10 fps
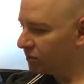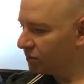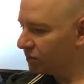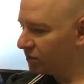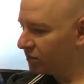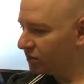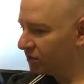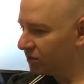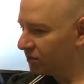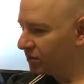
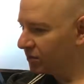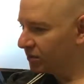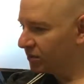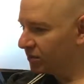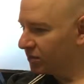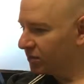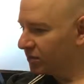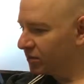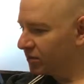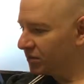
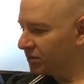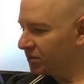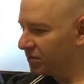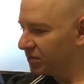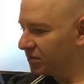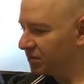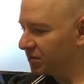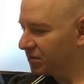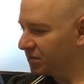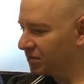
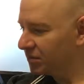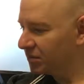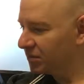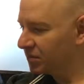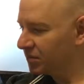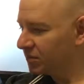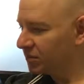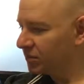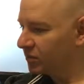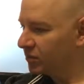
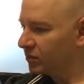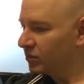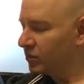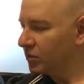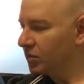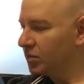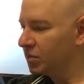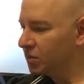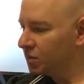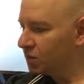
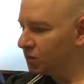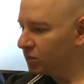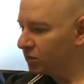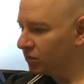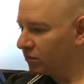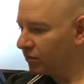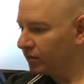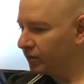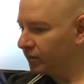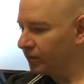
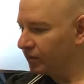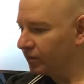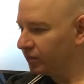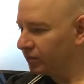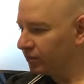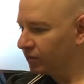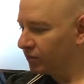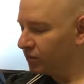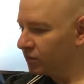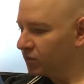
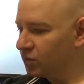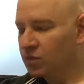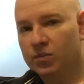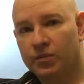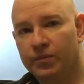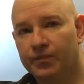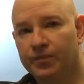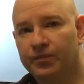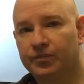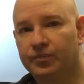No words are spoken by the person on screen.